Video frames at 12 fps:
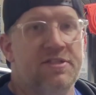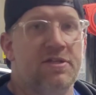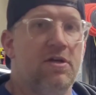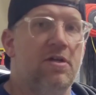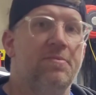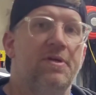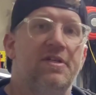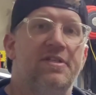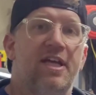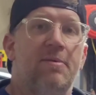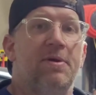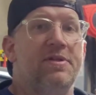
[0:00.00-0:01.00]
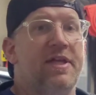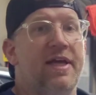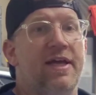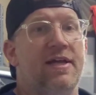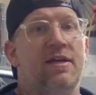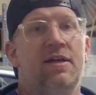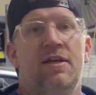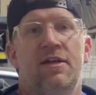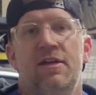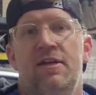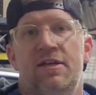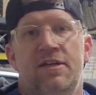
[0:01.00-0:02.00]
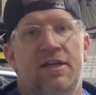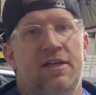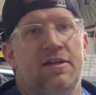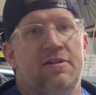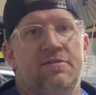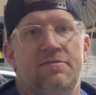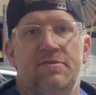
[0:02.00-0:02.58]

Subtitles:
all I'm going to say about that. And,